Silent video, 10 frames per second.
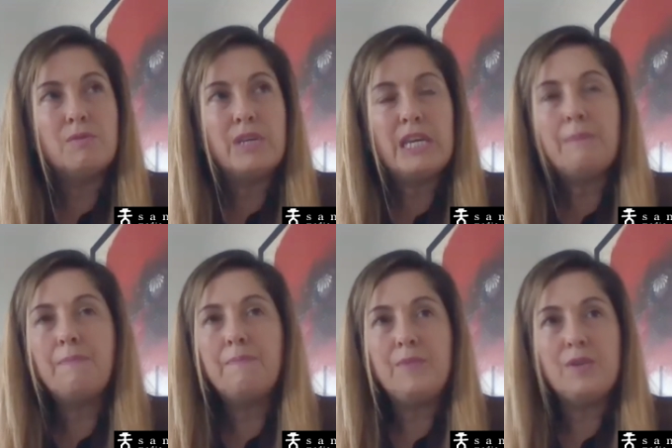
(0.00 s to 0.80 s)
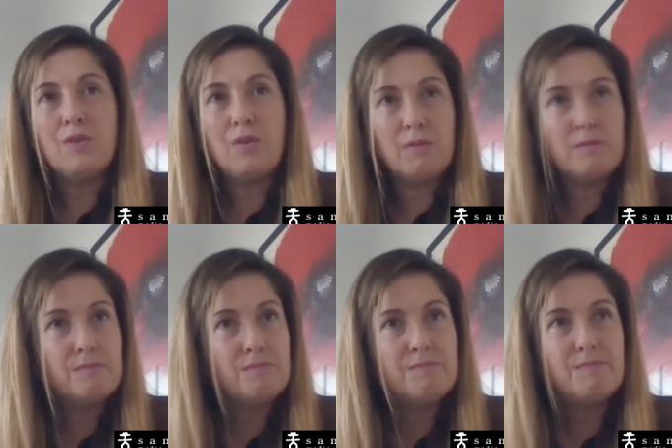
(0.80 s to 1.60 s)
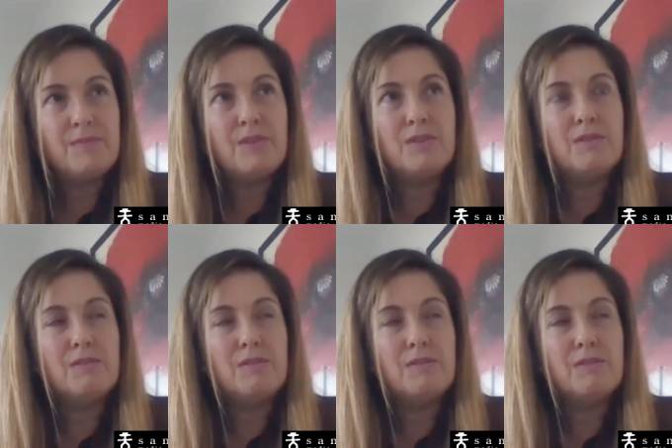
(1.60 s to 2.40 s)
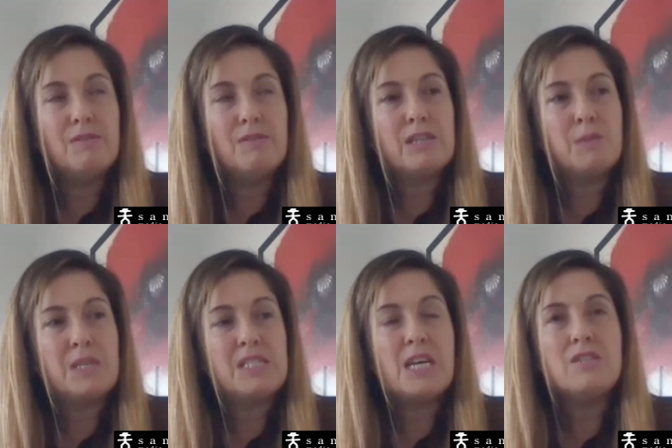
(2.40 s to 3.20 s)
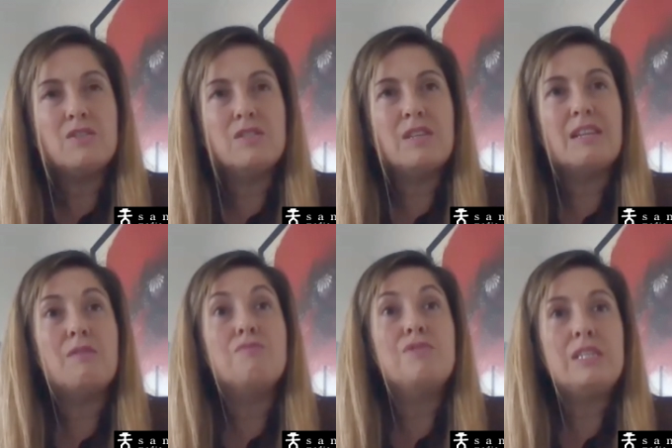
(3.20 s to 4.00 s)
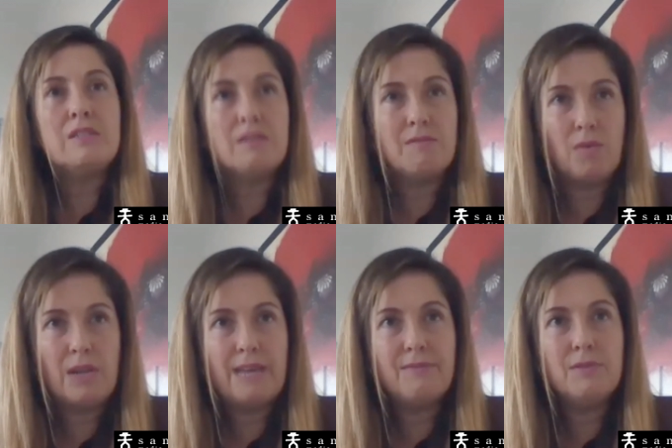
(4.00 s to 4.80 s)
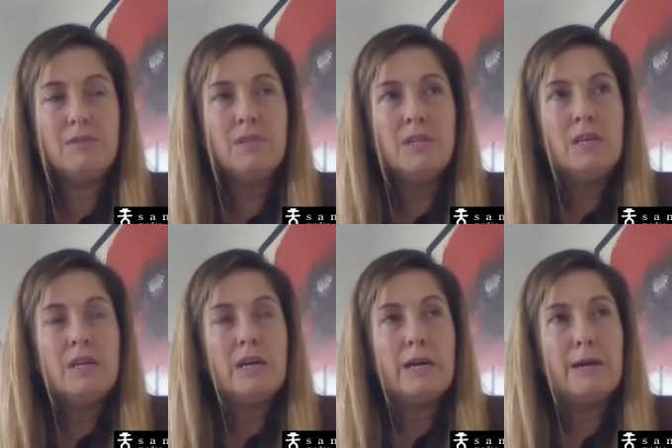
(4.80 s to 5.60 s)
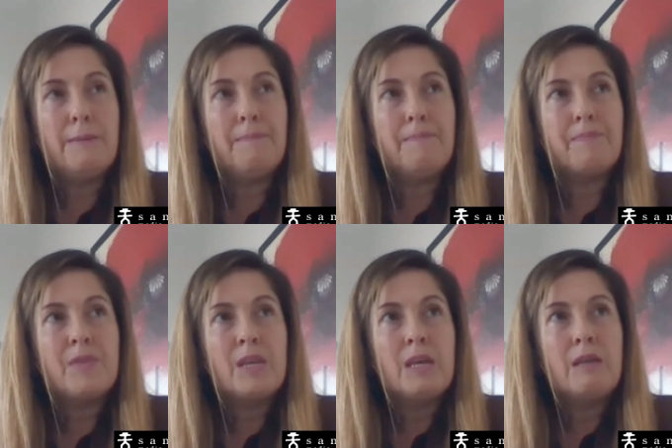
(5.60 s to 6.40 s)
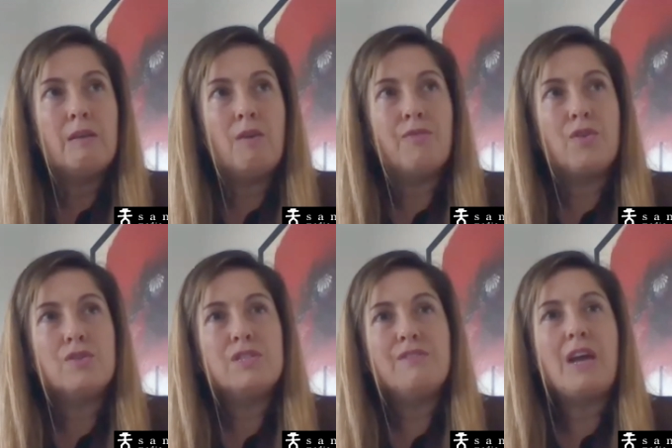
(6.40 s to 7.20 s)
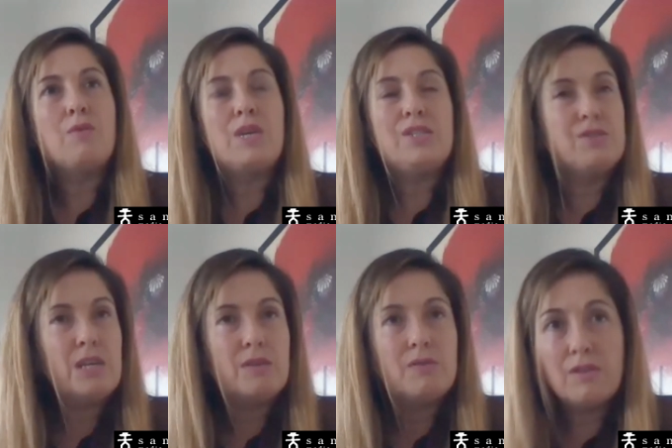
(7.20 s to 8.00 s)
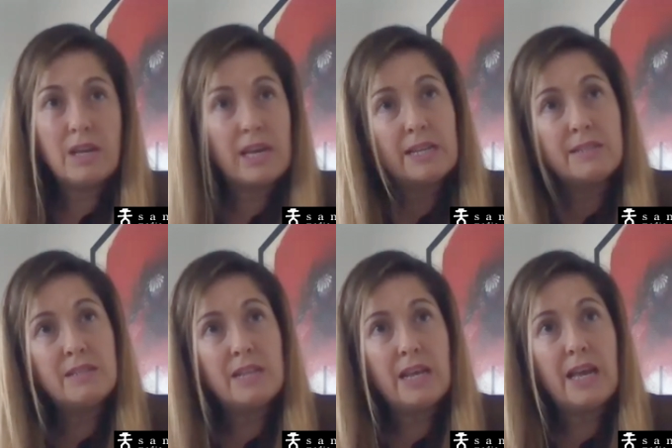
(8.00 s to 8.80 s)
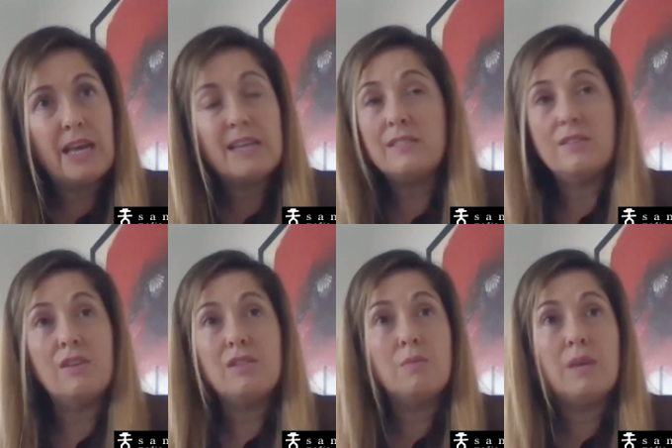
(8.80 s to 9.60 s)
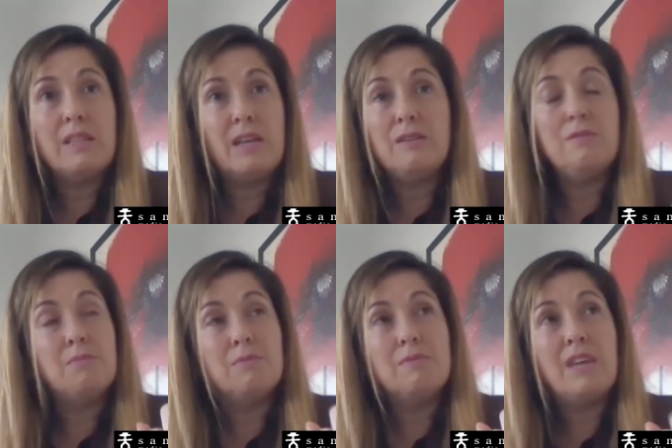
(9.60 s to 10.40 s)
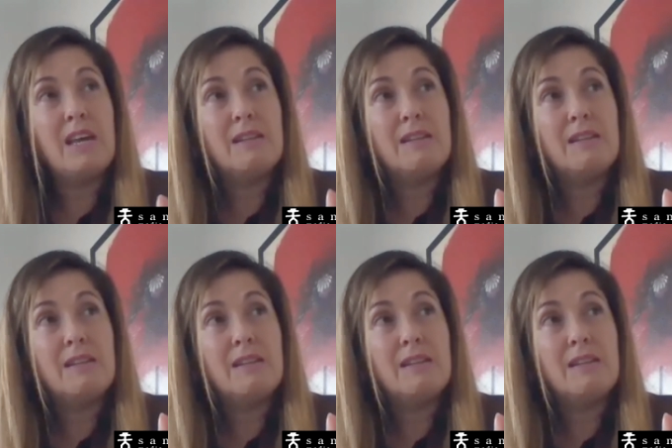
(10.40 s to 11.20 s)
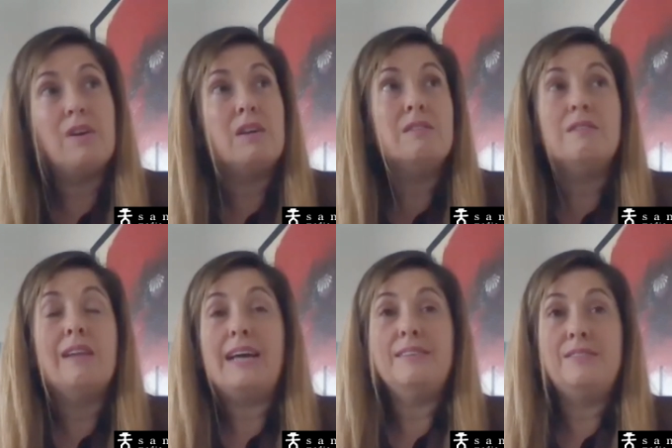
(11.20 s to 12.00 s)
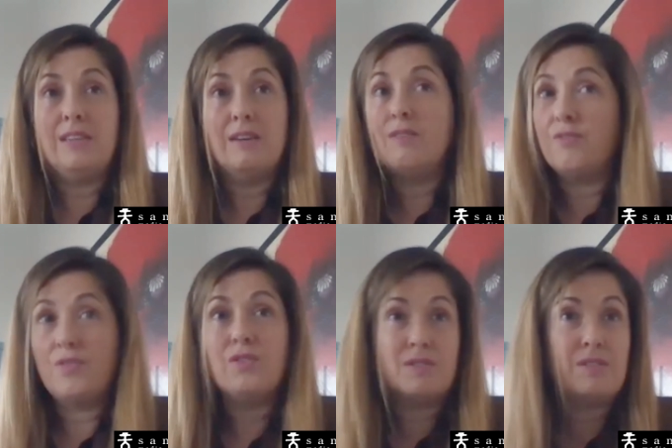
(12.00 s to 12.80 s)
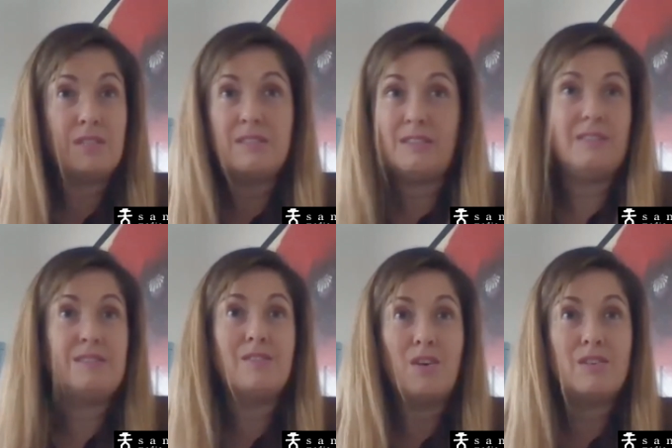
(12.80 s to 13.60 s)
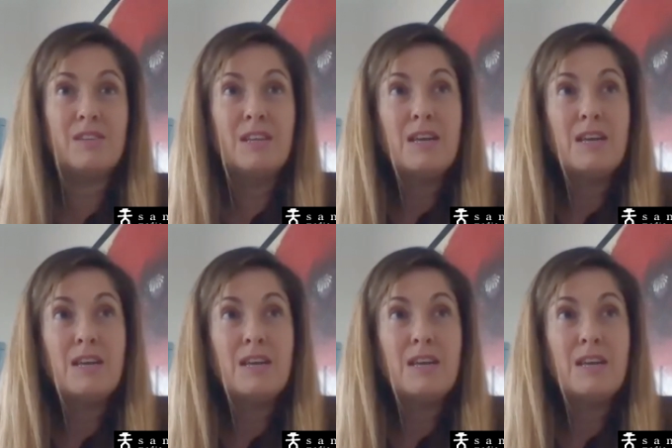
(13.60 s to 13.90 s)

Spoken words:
keep their expectations at a reasonable level. Of course, the valuation that you're going to get today is not the one that you would have gotten last year. Of course, it's not.